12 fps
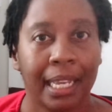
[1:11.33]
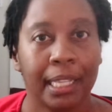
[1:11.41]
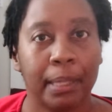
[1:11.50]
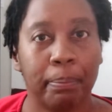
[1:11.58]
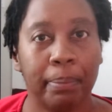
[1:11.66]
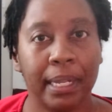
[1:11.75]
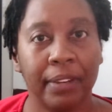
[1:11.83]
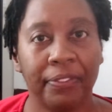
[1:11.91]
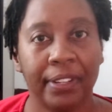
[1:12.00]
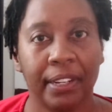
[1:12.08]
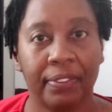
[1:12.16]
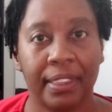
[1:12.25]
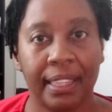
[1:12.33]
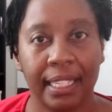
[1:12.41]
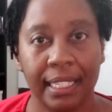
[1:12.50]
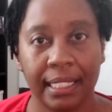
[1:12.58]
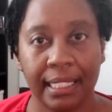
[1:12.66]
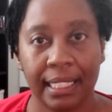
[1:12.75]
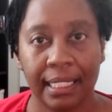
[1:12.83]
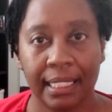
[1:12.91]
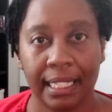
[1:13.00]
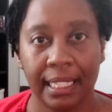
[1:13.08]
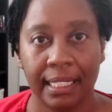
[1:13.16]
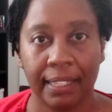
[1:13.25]
The benefit of this is
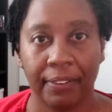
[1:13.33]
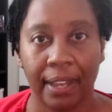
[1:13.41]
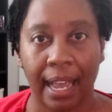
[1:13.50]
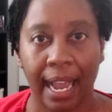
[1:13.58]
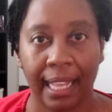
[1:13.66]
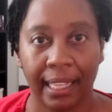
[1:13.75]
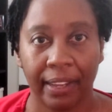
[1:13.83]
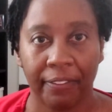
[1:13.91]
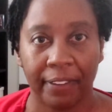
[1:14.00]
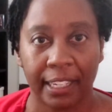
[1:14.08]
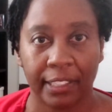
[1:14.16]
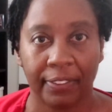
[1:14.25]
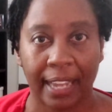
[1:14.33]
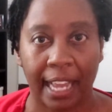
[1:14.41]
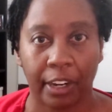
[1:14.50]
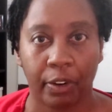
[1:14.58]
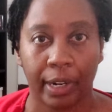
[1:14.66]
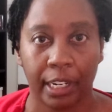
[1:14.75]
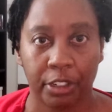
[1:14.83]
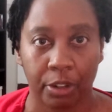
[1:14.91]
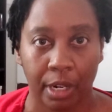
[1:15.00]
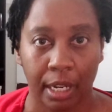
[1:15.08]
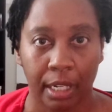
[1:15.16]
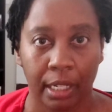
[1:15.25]
it is a highly effective category of
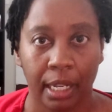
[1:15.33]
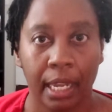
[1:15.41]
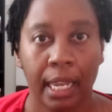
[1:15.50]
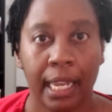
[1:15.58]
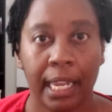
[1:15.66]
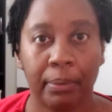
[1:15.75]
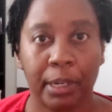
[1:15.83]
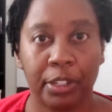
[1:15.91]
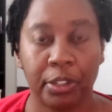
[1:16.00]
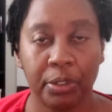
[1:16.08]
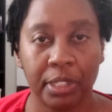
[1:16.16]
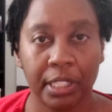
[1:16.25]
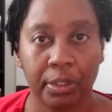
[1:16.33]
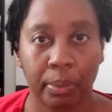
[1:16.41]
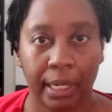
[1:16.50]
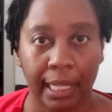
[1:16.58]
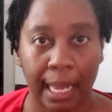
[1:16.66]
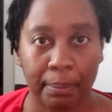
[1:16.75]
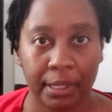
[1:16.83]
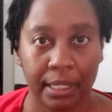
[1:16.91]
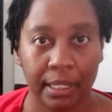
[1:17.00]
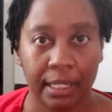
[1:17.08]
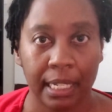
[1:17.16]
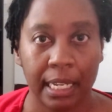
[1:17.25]
drug. It reduces
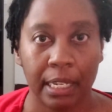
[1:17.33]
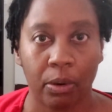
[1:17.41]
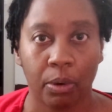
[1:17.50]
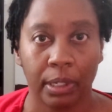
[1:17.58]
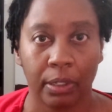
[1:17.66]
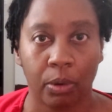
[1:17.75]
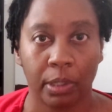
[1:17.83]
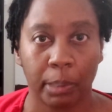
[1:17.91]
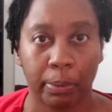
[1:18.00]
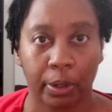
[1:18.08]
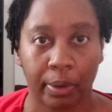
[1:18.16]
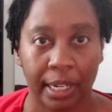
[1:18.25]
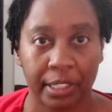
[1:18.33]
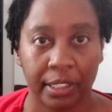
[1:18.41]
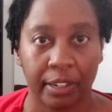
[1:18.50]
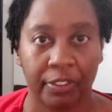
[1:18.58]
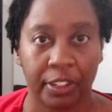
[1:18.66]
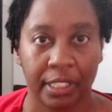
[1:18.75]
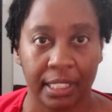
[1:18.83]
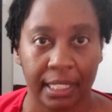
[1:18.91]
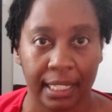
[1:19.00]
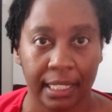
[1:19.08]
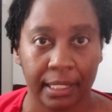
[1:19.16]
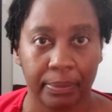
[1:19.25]
relapses or the progression of your
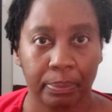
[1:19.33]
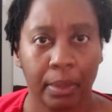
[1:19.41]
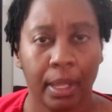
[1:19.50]
disease.